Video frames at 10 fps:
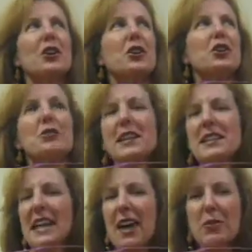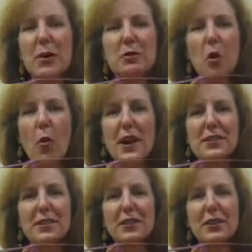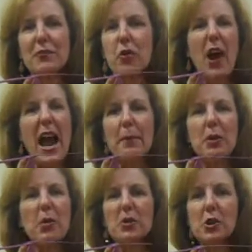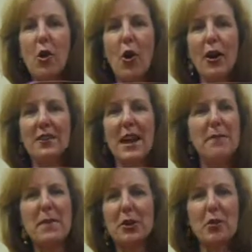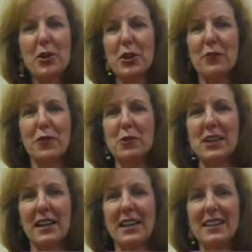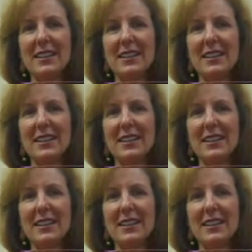you need to gather up toys for Happy Wheels cart at Medical University.